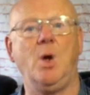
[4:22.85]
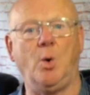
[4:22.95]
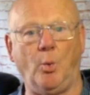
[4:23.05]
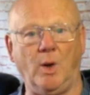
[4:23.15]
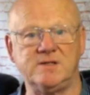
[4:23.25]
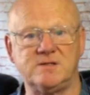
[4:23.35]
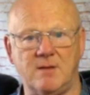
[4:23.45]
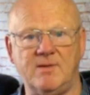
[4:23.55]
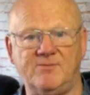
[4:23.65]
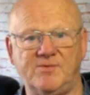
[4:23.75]
One
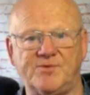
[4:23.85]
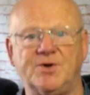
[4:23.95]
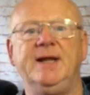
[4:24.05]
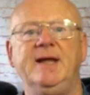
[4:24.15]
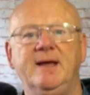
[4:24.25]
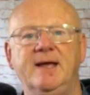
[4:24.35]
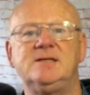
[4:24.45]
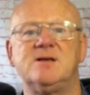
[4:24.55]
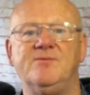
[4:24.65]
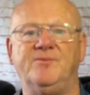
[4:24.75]
time offer three,
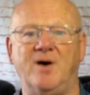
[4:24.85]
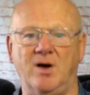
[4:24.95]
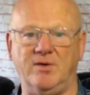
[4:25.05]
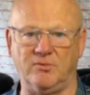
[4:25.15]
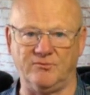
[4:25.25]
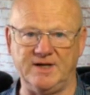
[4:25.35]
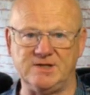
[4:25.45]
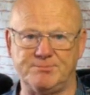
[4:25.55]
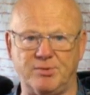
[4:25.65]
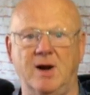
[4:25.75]
it's a Viral
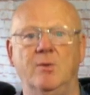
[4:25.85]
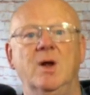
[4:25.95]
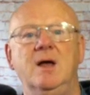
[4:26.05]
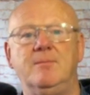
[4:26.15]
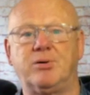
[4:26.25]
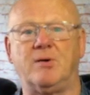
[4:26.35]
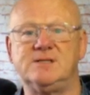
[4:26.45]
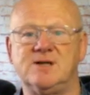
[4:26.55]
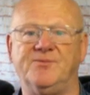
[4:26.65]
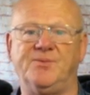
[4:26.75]
Reach Pro,
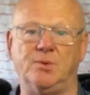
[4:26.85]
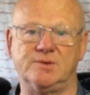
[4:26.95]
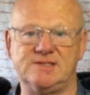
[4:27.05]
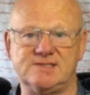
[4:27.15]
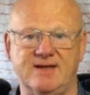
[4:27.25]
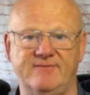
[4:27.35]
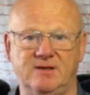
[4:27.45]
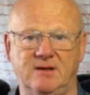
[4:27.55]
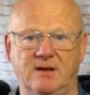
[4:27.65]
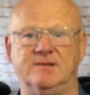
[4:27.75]
priced at
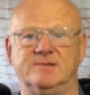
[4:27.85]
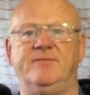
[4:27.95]
$47.